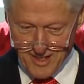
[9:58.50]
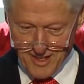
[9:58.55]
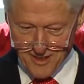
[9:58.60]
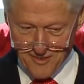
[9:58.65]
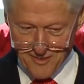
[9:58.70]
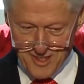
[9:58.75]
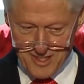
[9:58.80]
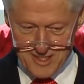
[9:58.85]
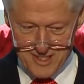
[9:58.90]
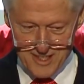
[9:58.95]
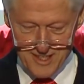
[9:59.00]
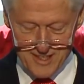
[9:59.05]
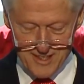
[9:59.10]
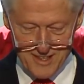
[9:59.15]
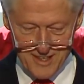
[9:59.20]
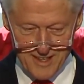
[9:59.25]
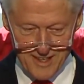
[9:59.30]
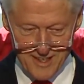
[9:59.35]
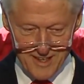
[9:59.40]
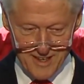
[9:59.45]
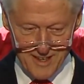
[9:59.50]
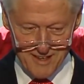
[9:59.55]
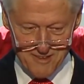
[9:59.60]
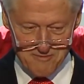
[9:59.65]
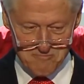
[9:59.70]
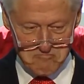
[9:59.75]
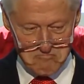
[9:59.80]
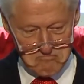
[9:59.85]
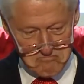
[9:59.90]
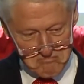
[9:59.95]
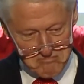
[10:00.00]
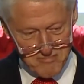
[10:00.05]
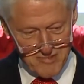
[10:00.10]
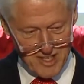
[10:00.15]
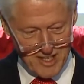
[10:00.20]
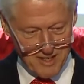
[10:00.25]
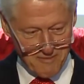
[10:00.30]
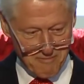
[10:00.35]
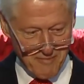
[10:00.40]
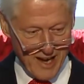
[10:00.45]
which in
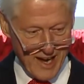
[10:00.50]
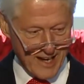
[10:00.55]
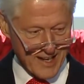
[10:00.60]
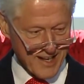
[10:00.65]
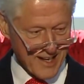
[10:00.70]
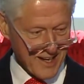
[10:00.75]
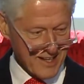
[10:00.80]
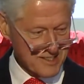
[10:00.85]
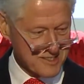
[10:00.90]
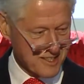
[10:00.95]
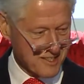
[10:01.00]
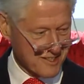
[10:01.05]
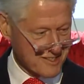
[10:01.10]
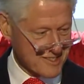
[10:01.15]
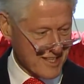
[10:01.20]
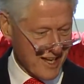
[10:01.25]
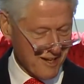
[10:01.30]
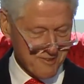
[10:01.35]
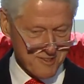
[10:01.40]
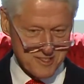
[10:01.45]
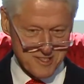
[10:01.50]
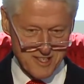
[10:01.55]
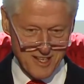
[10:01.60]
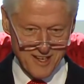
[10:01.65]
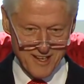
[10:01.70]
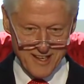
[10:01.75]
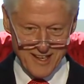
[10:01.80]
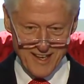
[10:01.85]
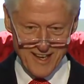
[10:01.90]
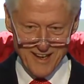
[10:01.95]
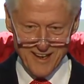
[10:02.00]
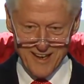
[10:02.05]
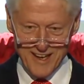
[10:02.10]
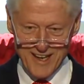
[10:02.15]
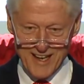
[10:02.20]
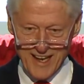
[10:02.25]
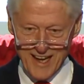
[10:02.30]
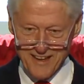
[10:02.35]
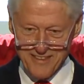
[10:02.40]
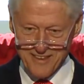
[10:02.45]
my case, because I was young and
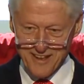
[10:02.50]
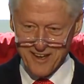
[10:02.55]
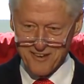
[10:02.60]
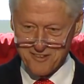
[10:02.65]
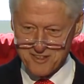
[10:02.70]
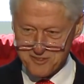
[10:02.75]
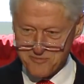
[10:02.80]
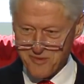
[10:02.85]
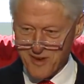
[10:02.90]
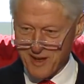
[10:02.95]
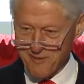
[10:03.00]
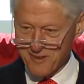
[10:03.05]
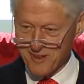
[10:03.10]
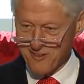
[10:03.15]
arrogant, I thought was probably